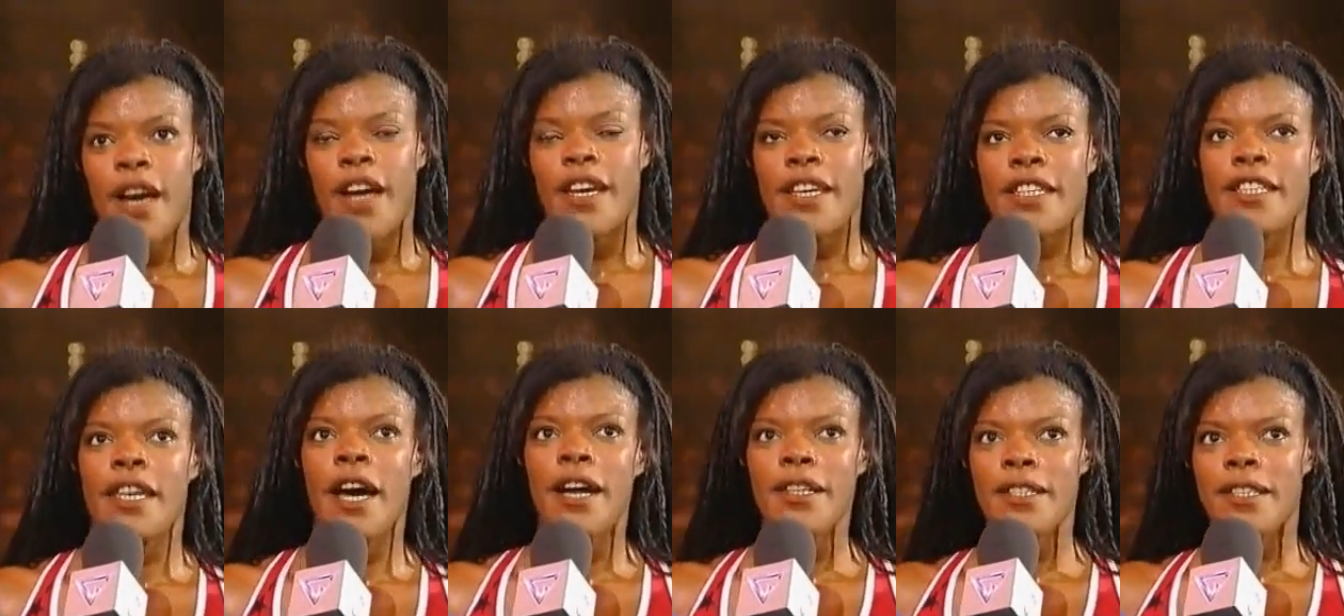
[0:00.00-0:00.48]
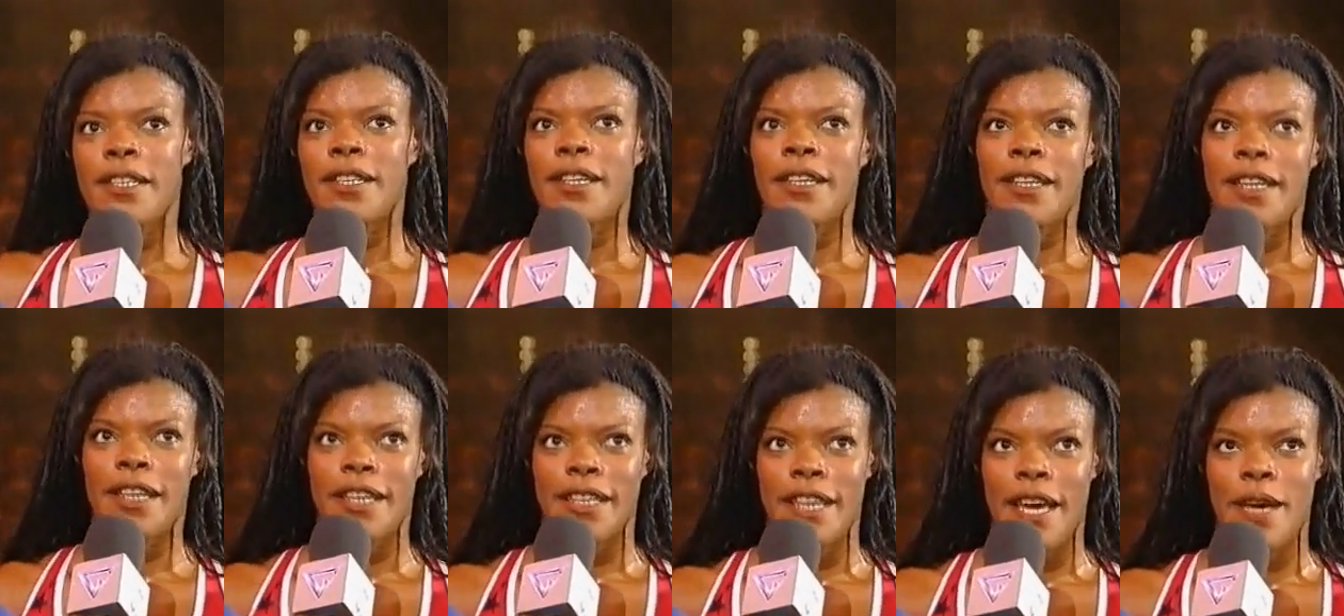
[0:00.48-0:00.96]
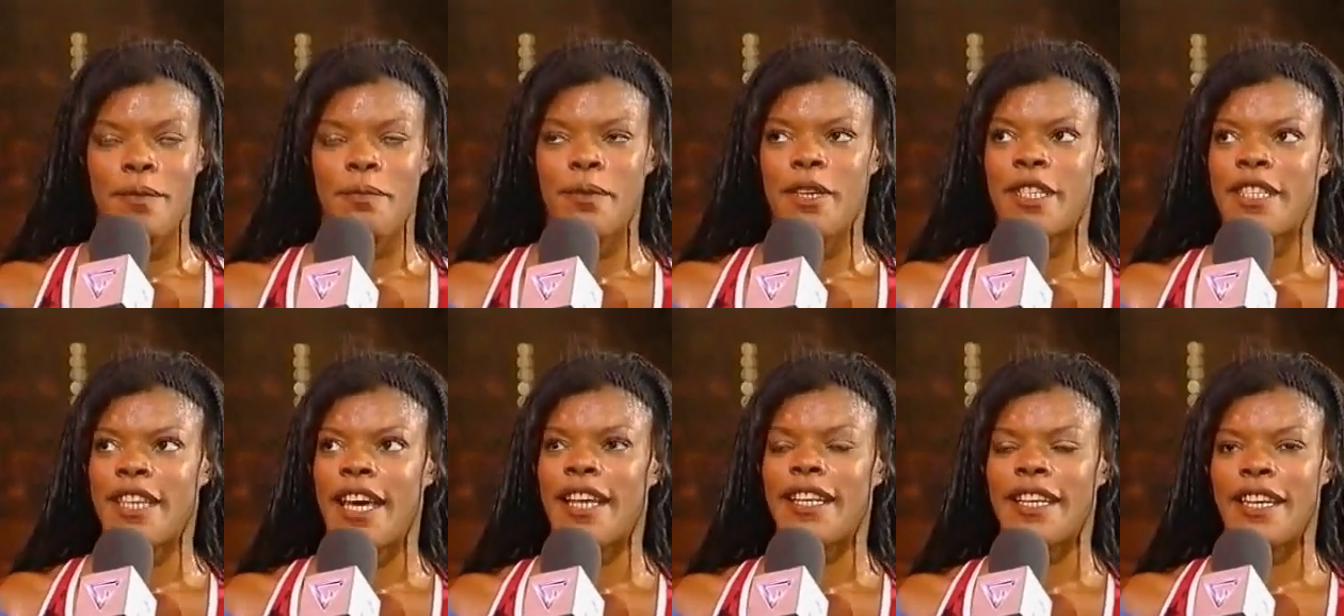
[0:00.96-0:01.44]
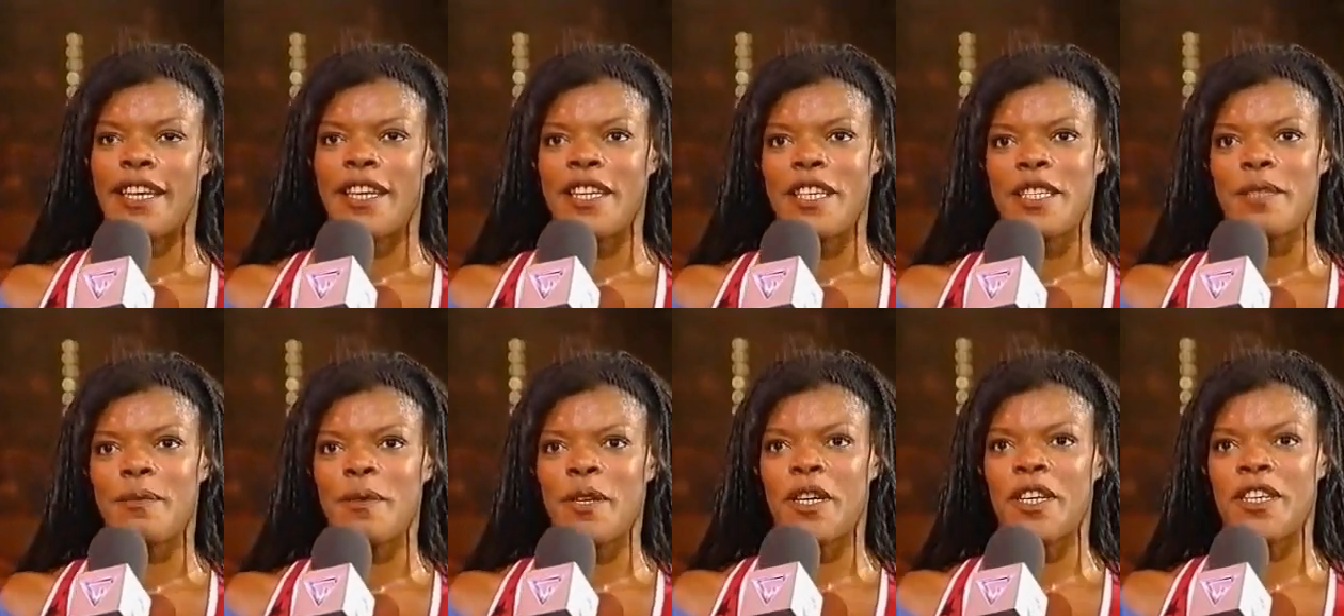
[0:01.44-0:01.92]
it's Hunter that nicknamed me Deadly, and
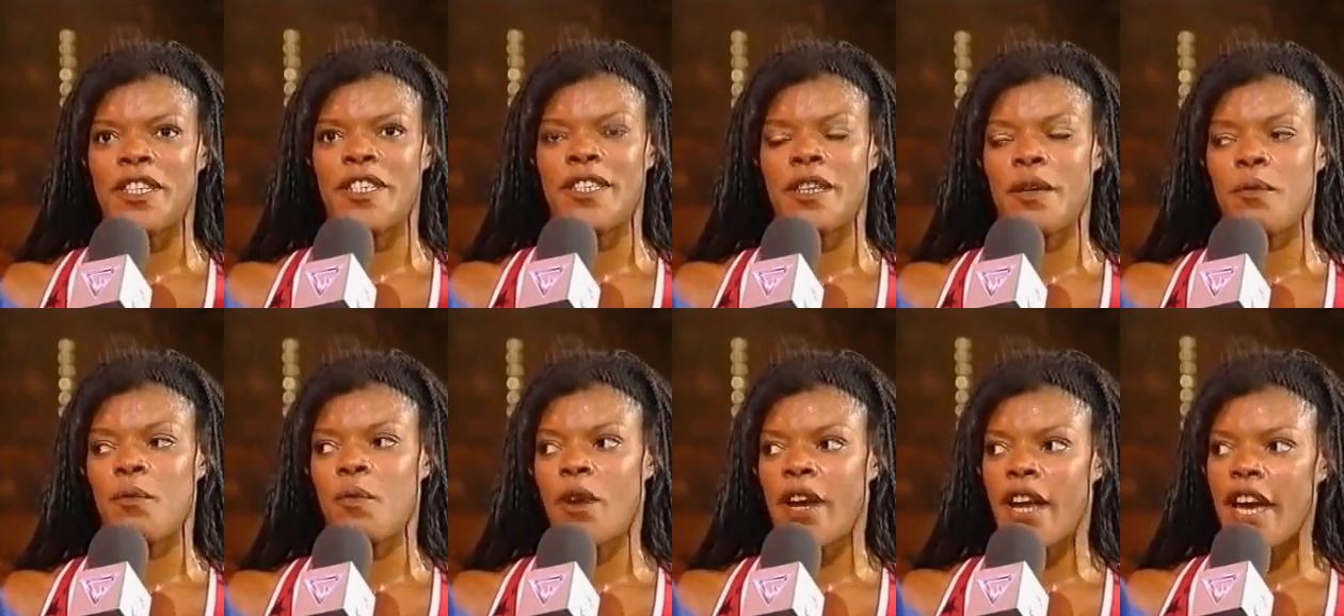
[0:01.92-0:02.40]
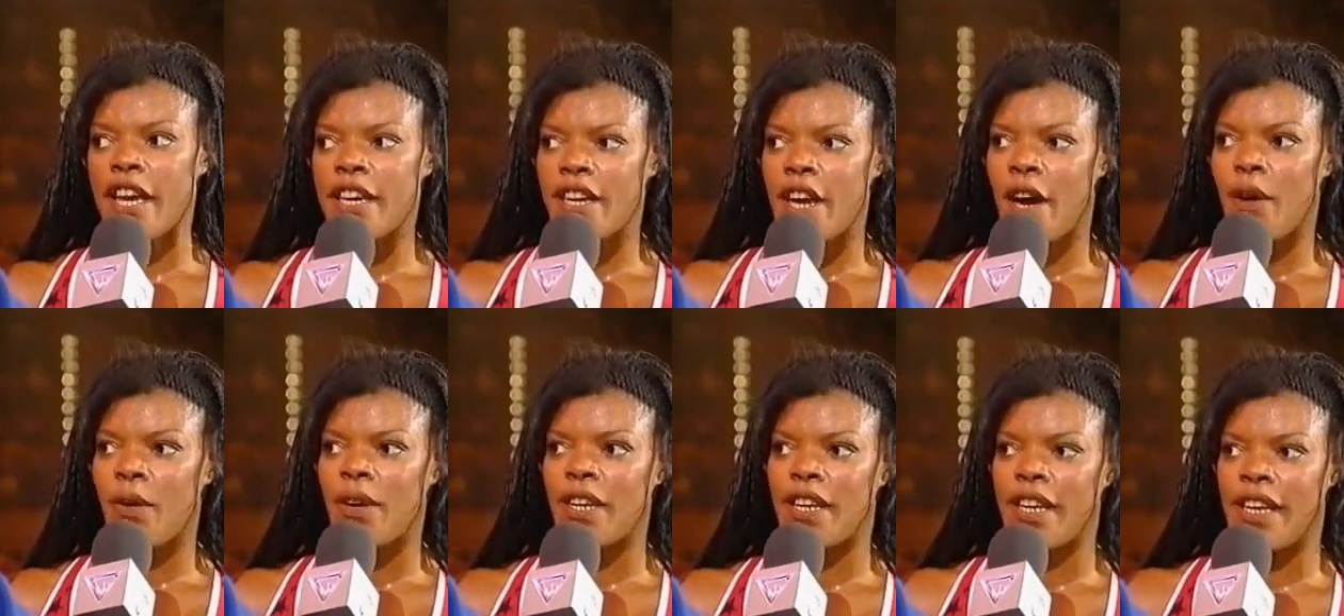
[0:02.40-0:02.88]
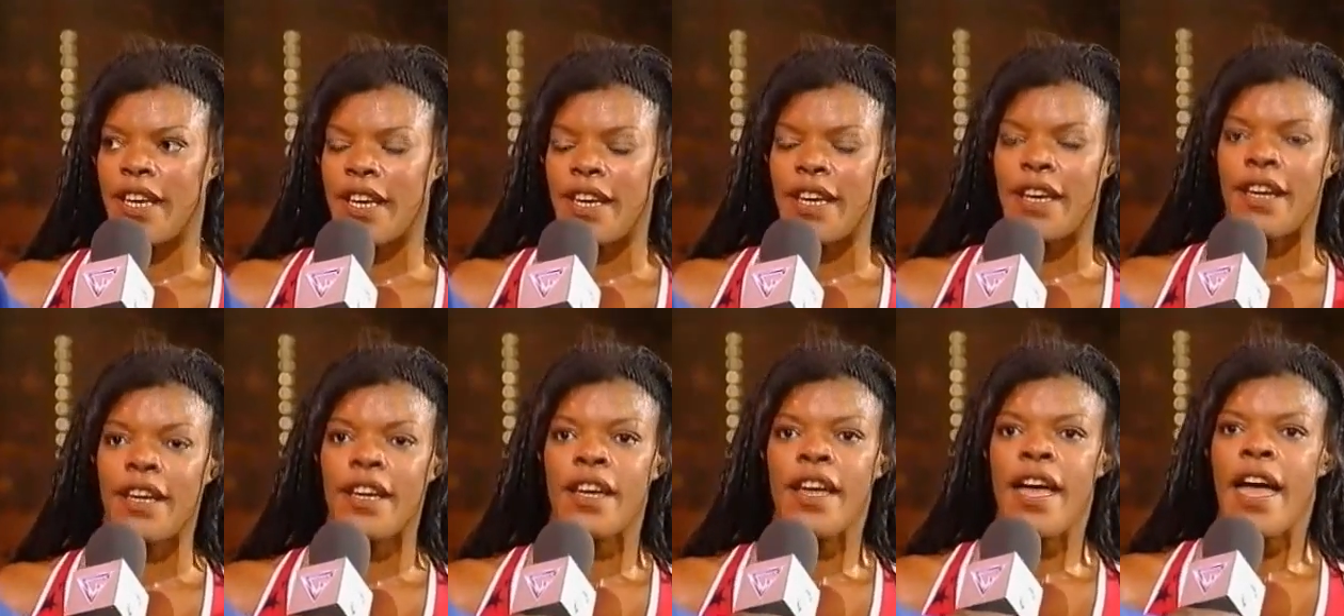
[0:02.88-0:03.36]
it's because um, when I go in here,